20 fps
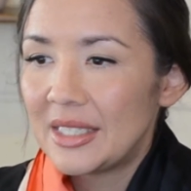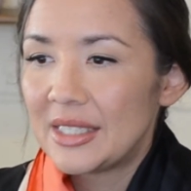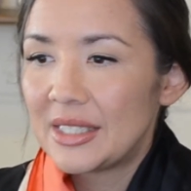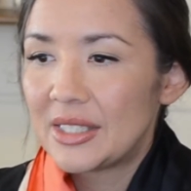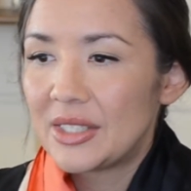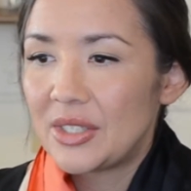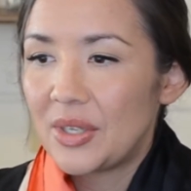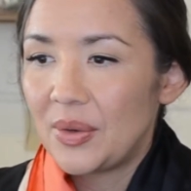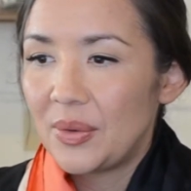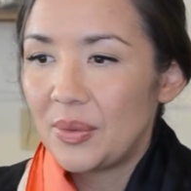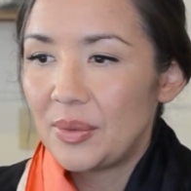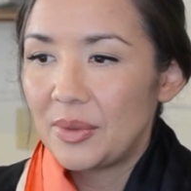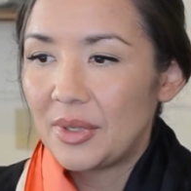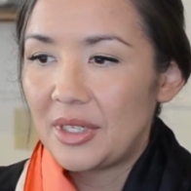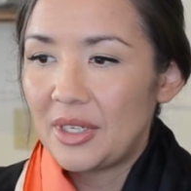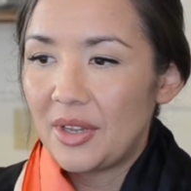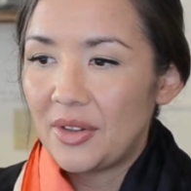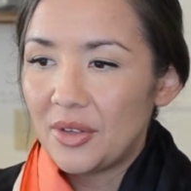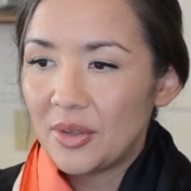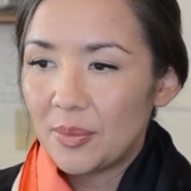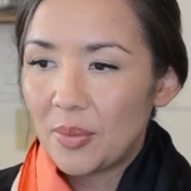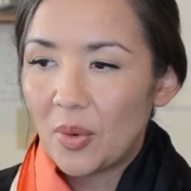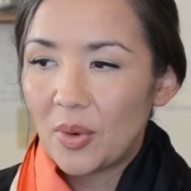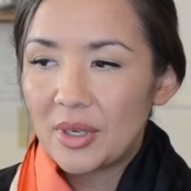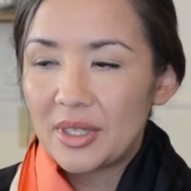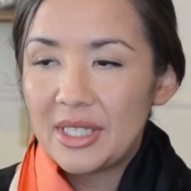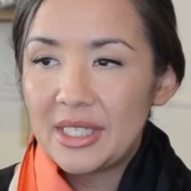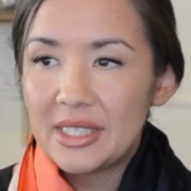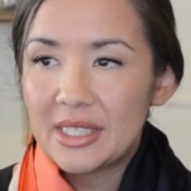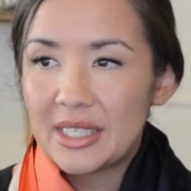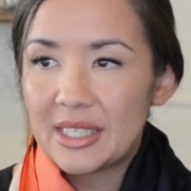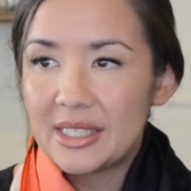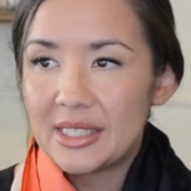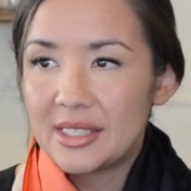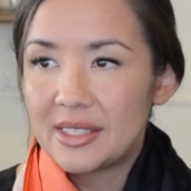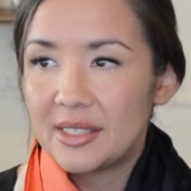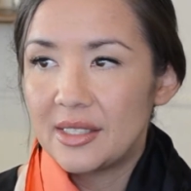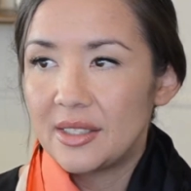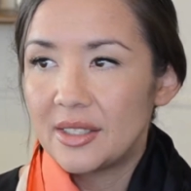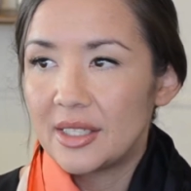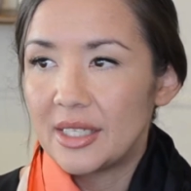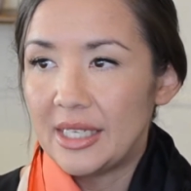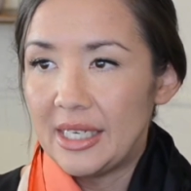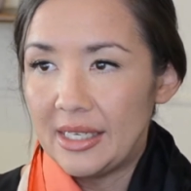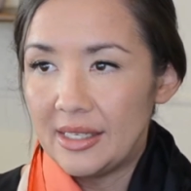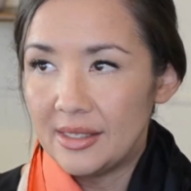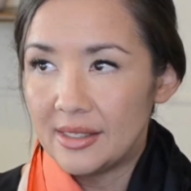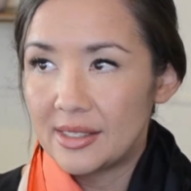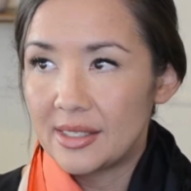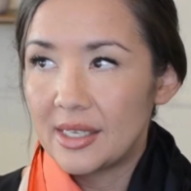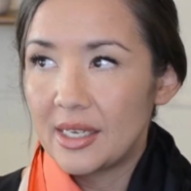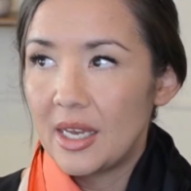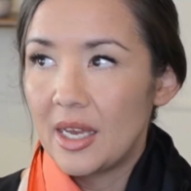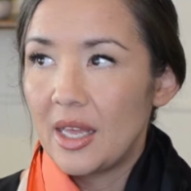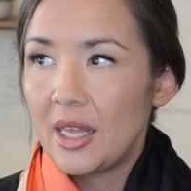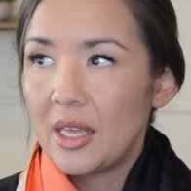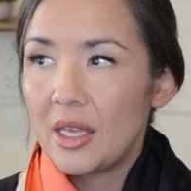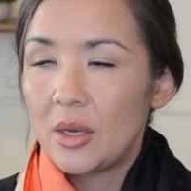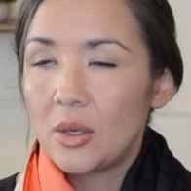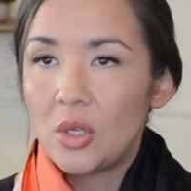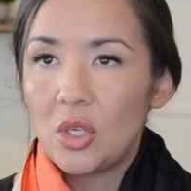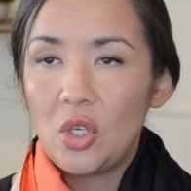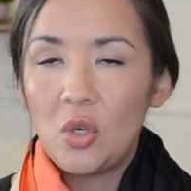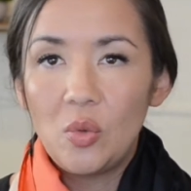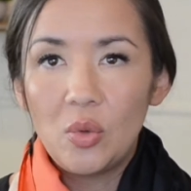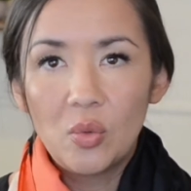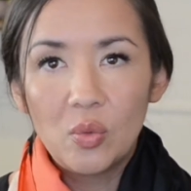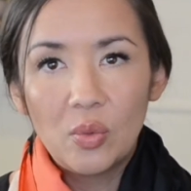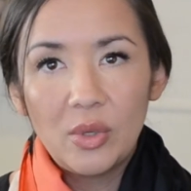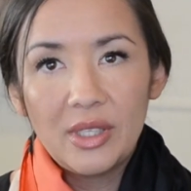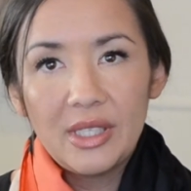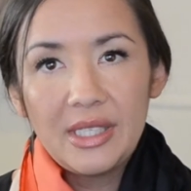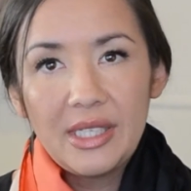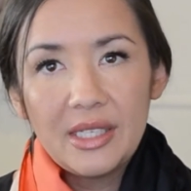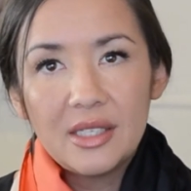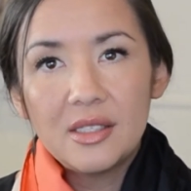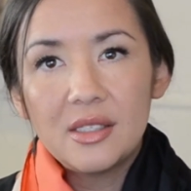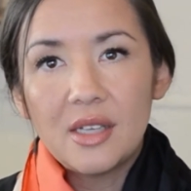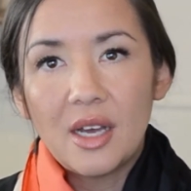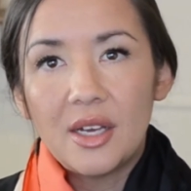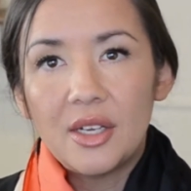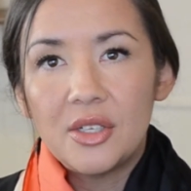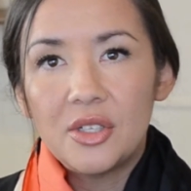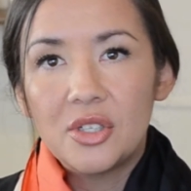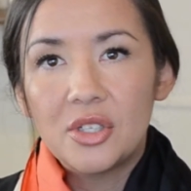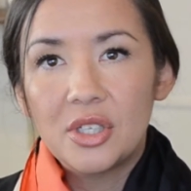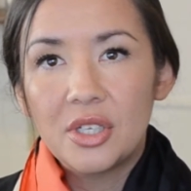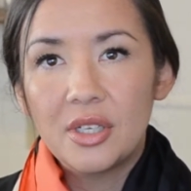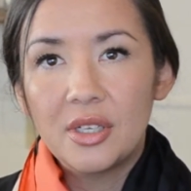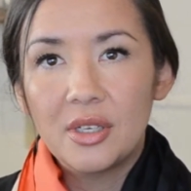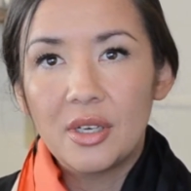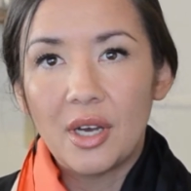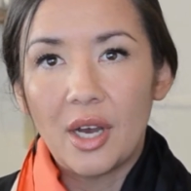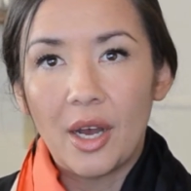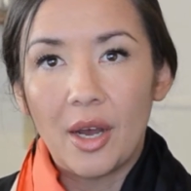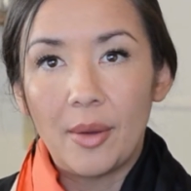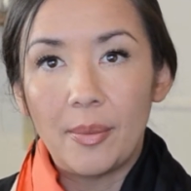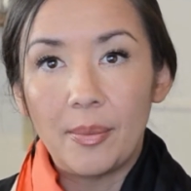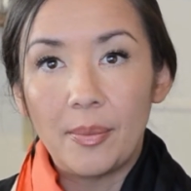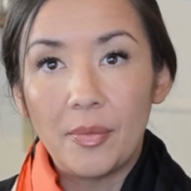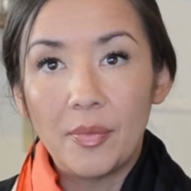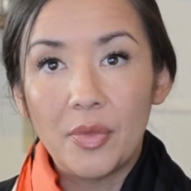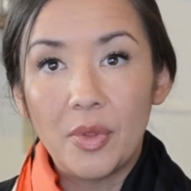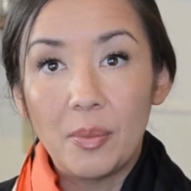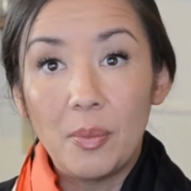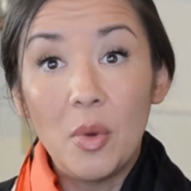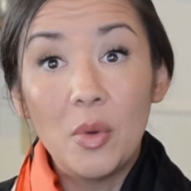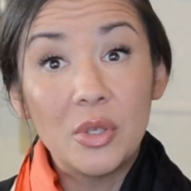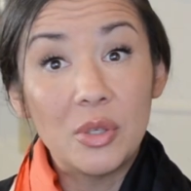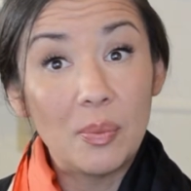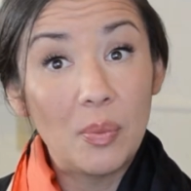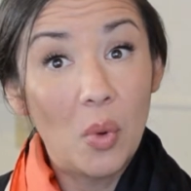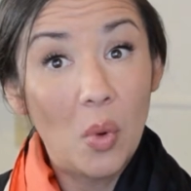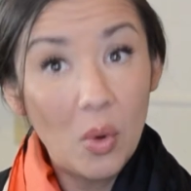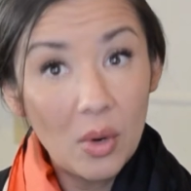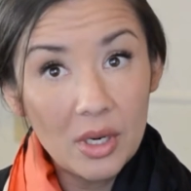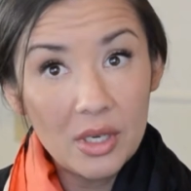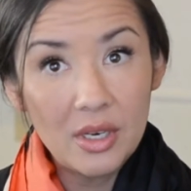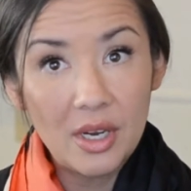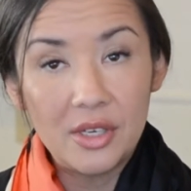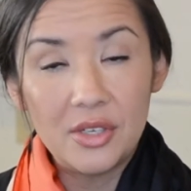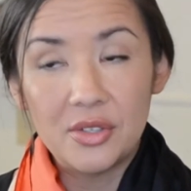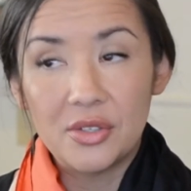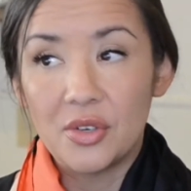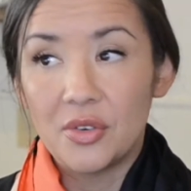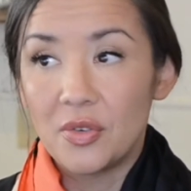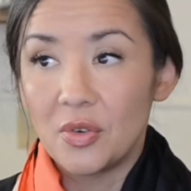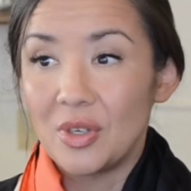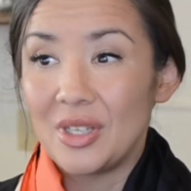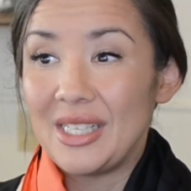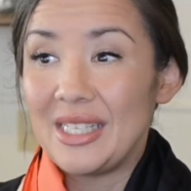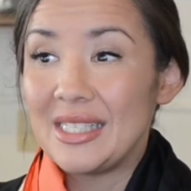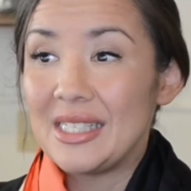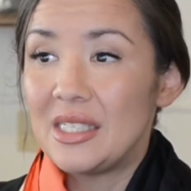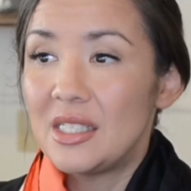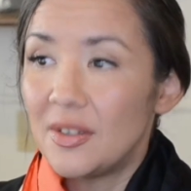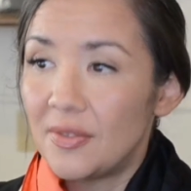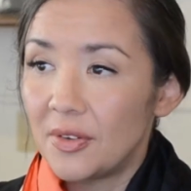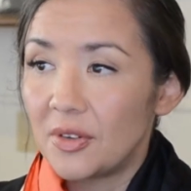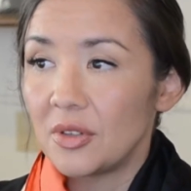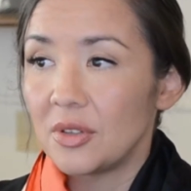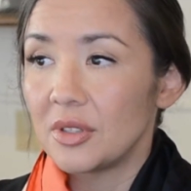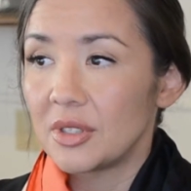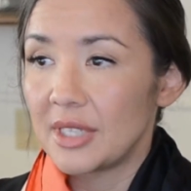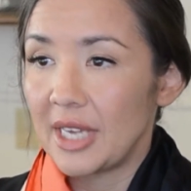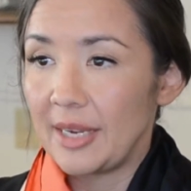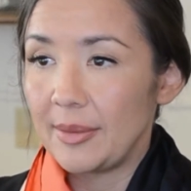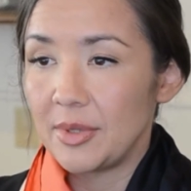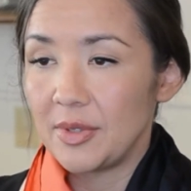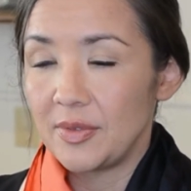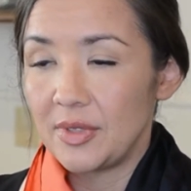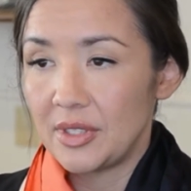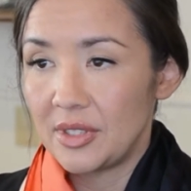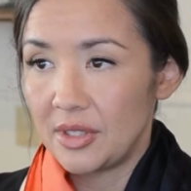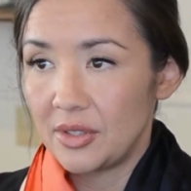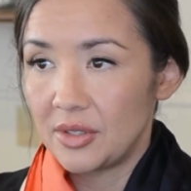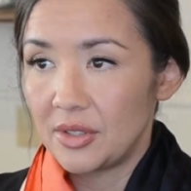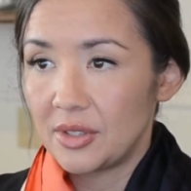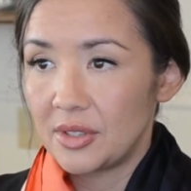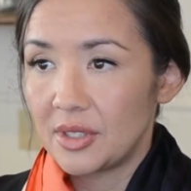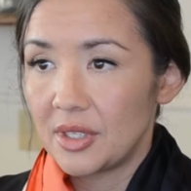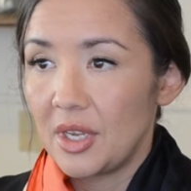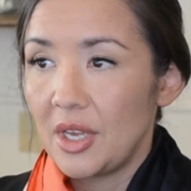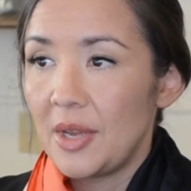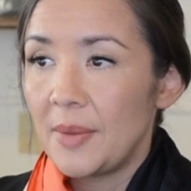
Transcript: So another important thing to consider is you would really need a nudge. The most important nudges are for these difficult types of decisions.